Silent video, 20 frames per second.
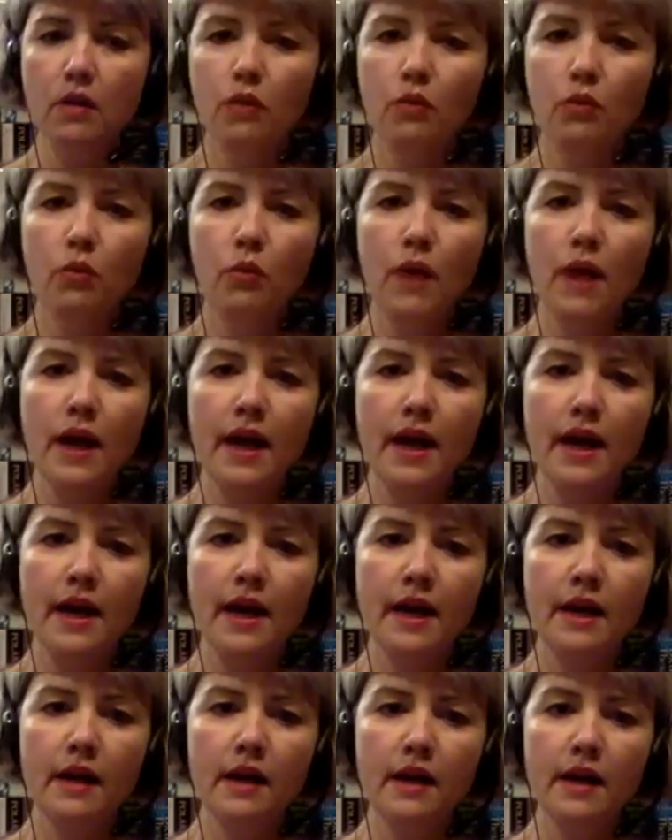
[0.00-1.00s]

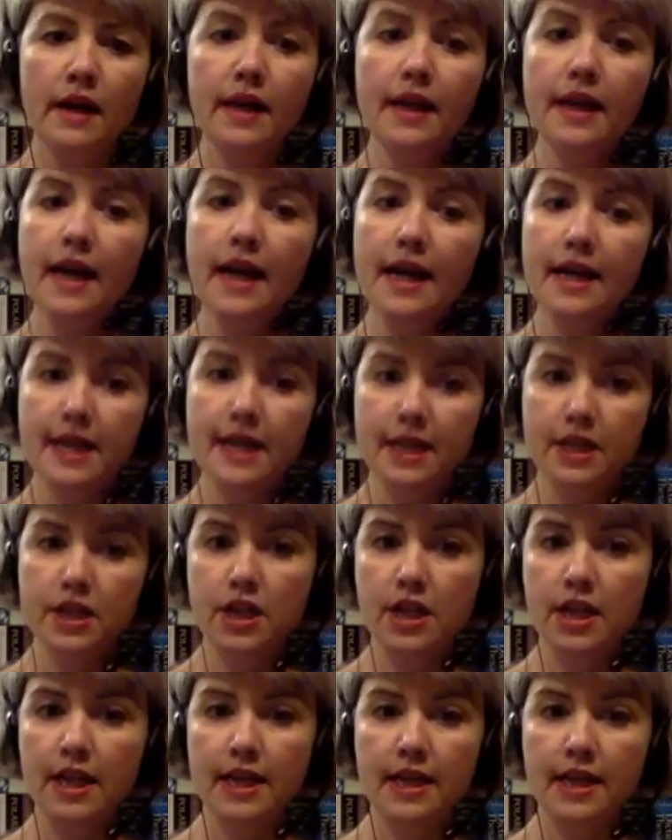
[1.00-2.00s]
where he had
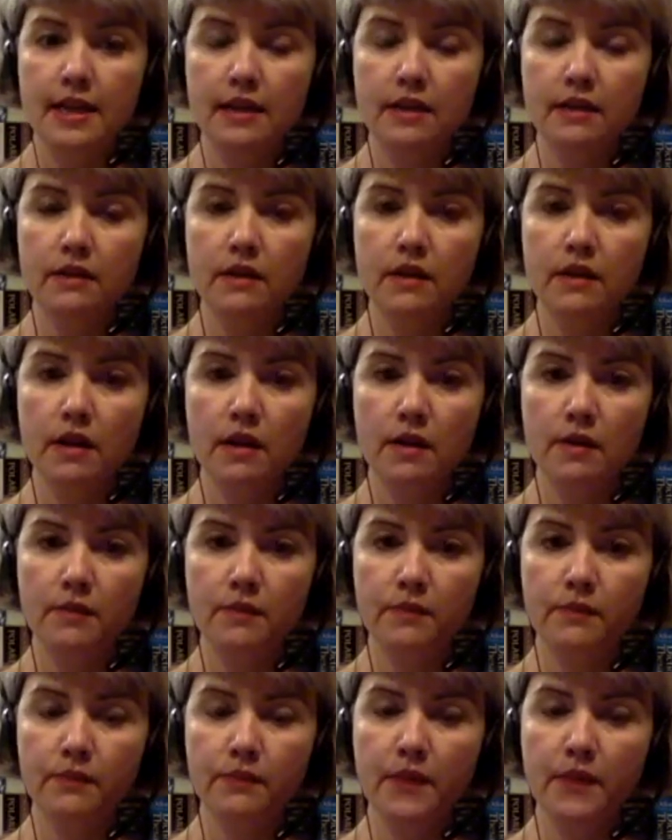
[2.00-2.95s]
actually um,